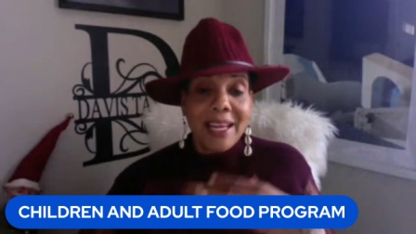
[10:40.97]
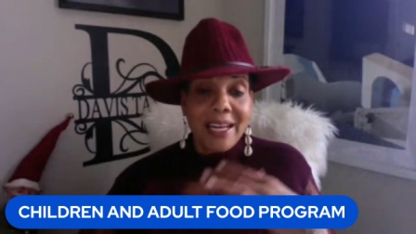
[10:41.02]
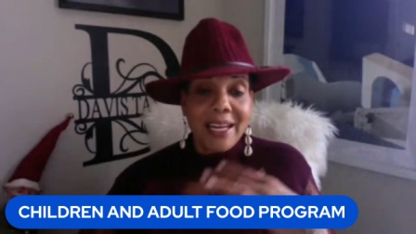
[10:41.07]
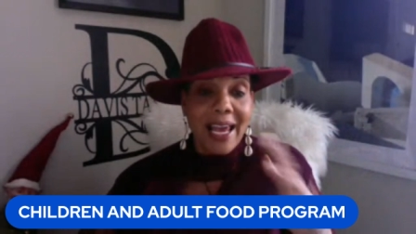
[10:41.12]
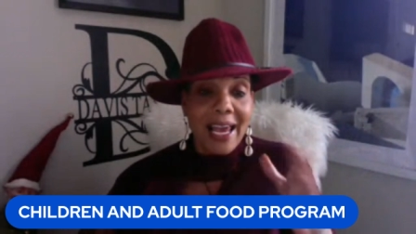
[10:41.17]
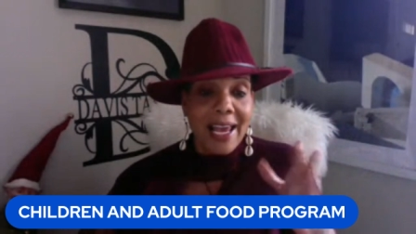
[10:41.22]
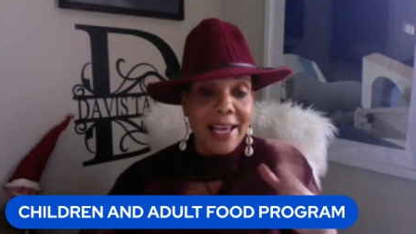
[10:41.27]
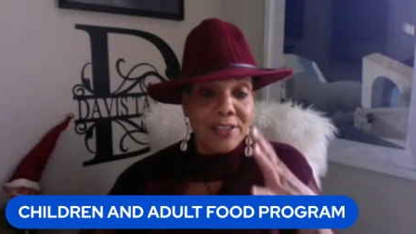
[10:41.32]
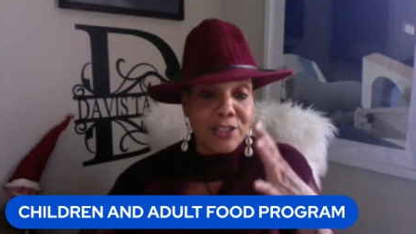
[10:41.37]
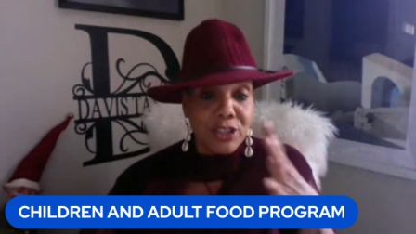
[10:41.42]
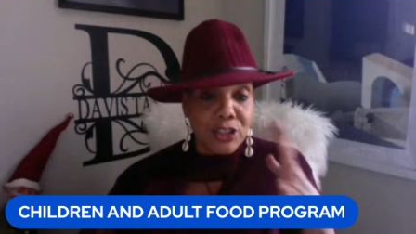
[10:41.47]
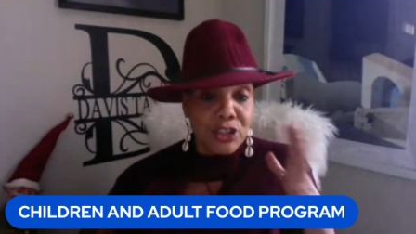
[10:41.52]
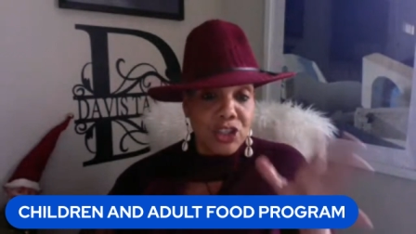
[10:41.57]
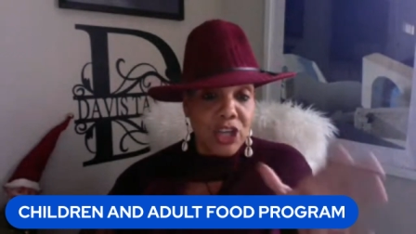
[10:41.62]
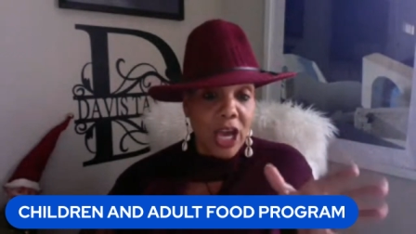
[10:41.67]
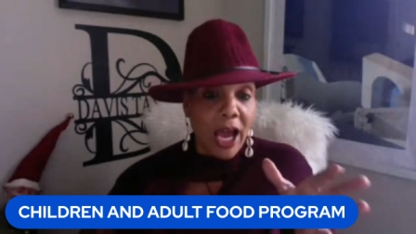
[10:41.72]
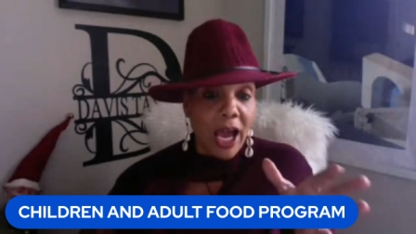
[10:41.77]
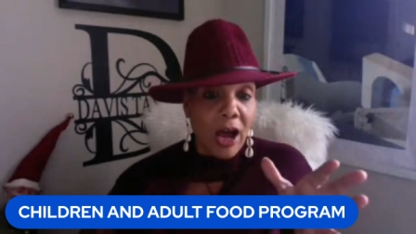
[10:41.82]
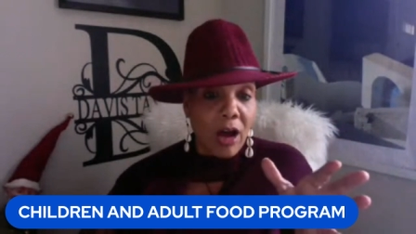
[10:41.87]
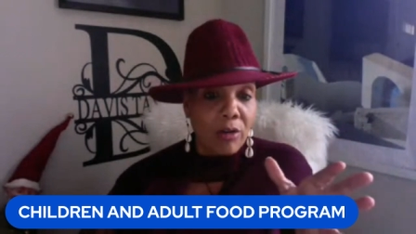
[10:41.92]
that has a
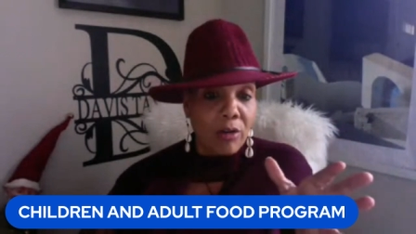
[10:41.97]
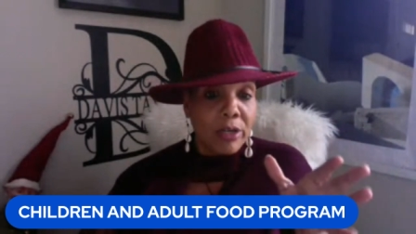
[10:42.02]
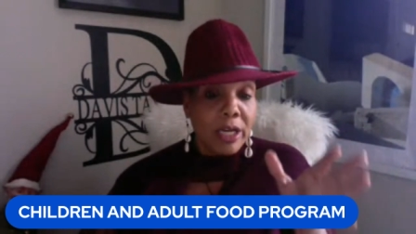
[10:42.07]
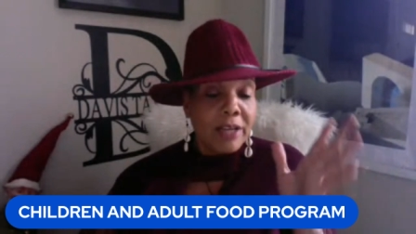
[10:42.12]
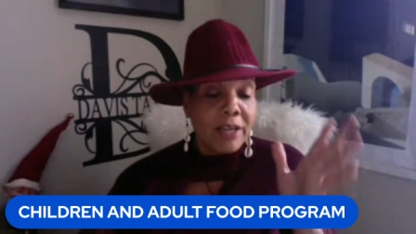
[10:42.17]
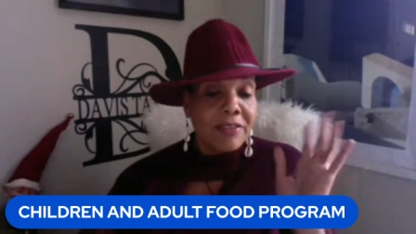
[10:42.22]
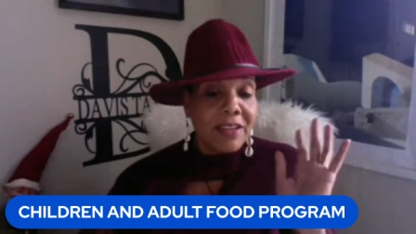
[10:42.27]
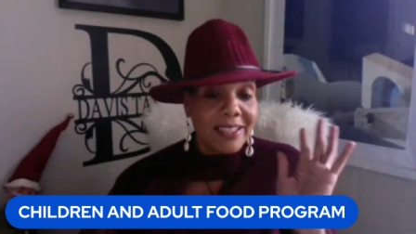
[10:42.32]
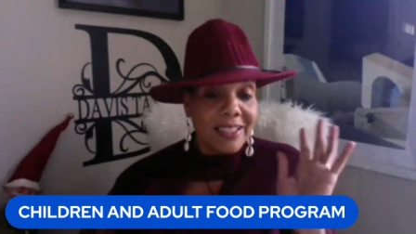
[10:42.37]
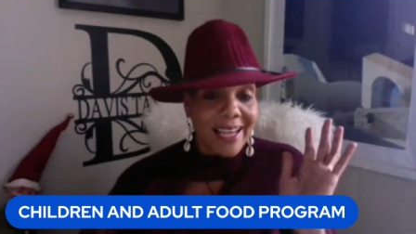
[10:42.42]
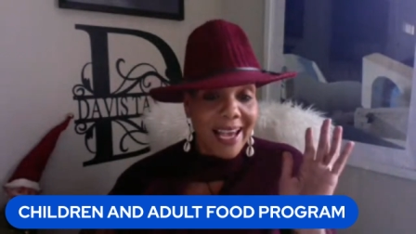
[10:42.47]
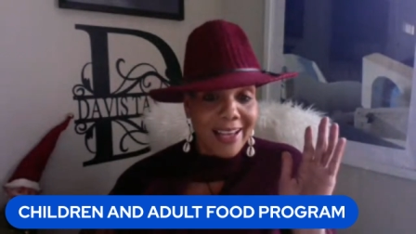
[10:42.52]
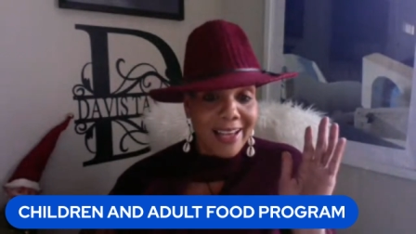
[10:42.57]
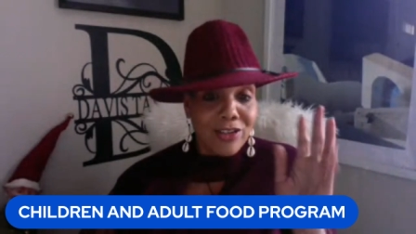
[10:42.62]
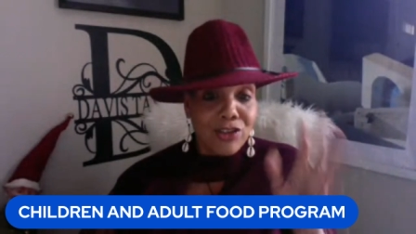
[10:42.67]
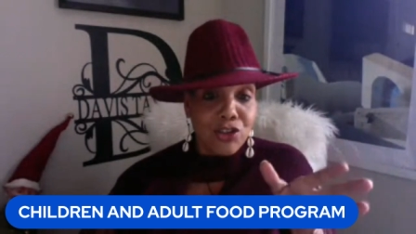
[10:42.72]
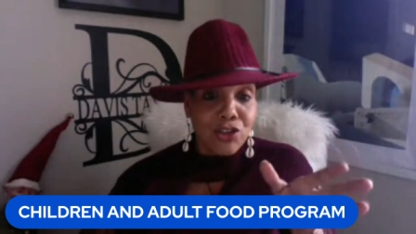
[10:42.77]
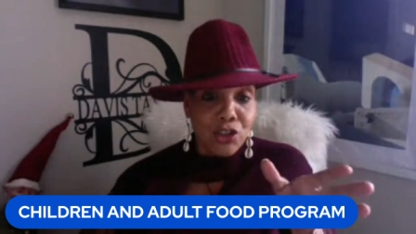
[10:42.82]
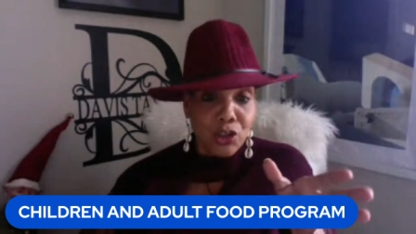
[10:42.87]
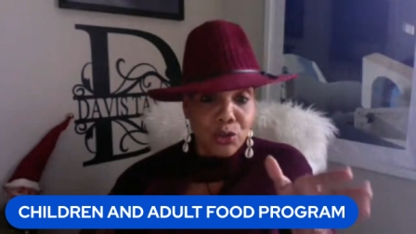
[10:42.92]
child, that
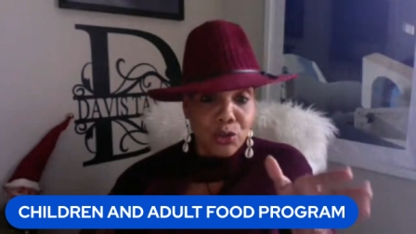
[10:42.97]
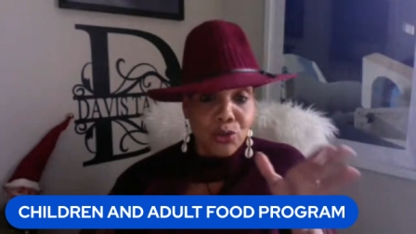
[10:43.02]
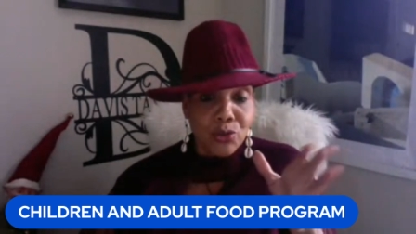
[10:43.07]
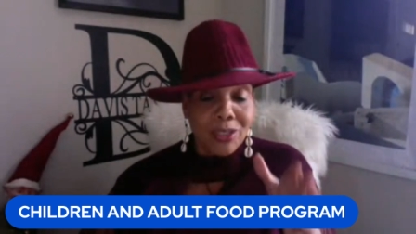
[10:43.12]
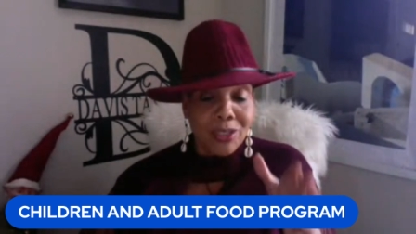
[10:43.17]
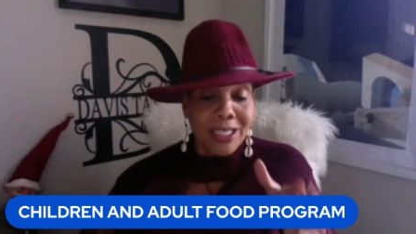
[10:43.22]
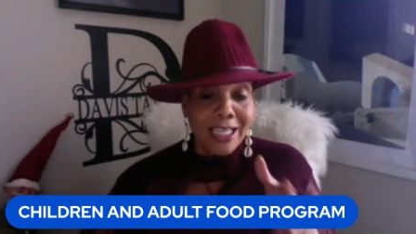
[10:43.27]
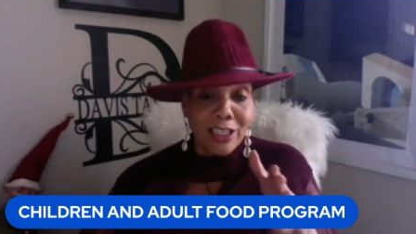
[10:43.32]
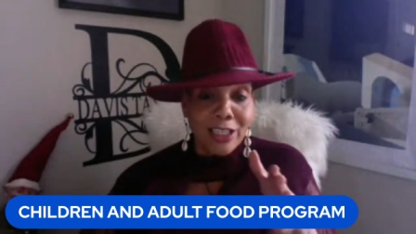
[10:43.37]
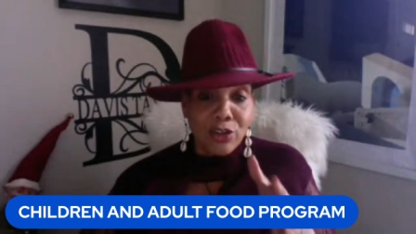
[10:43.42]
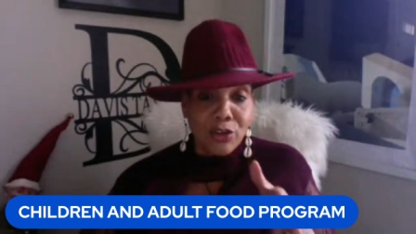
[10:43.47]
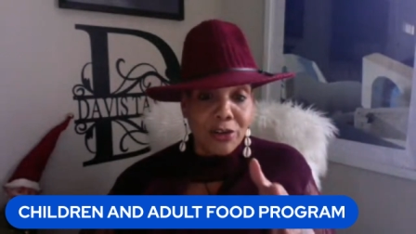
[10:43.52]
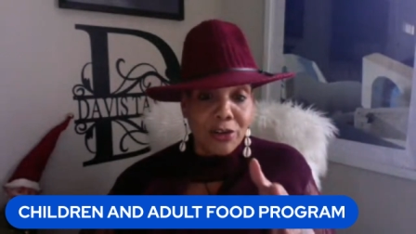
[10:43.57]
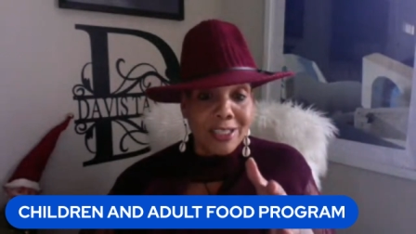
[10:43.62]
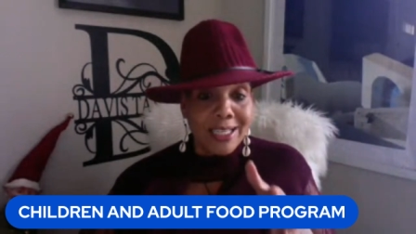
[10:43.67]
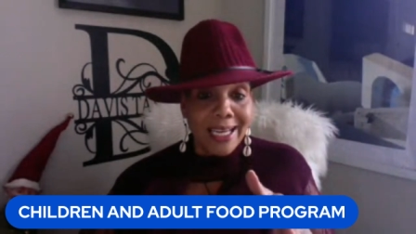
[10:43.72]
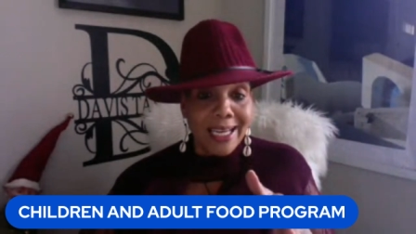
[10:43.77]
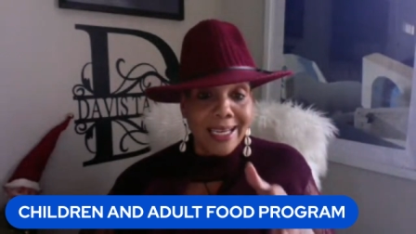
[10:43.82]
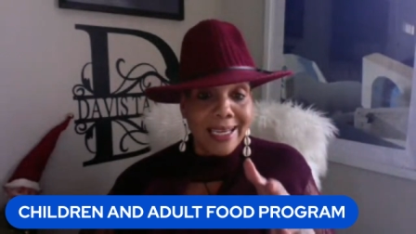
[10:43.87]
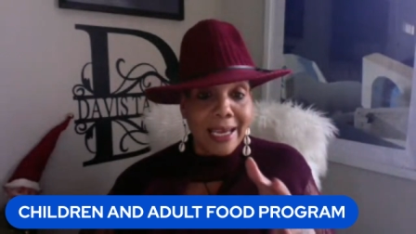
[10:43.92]
has children in
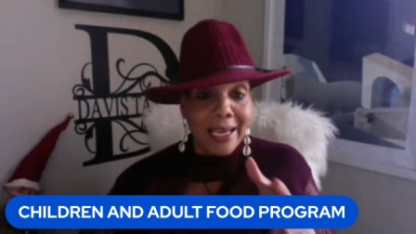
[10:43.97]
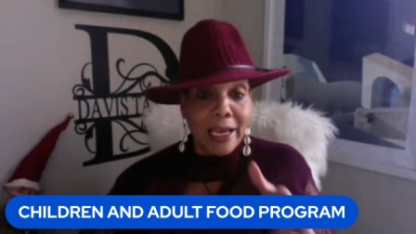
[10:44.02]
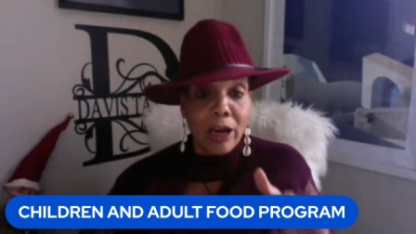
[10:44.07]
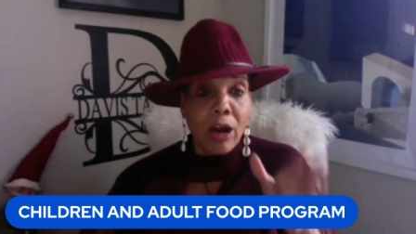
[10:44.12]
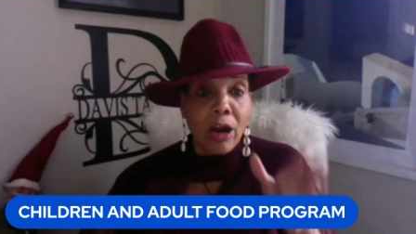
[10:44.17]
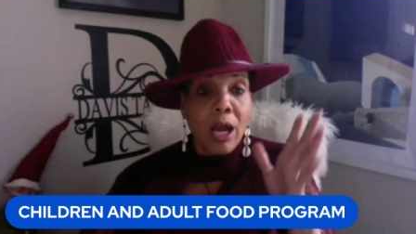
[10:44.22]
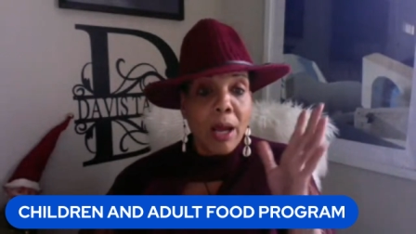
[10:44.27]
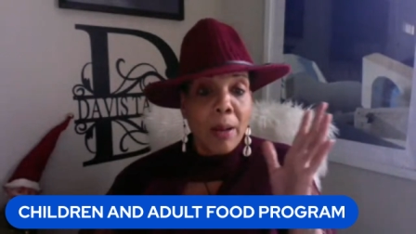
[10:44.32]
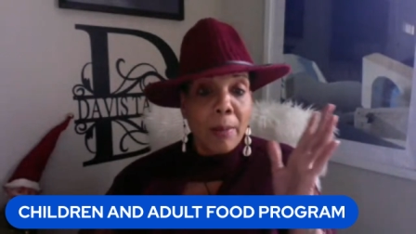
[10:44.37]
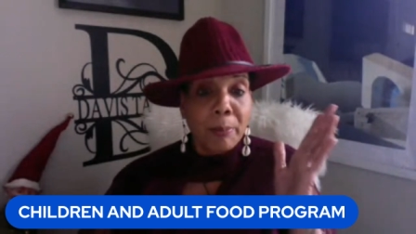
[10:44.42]
your daycare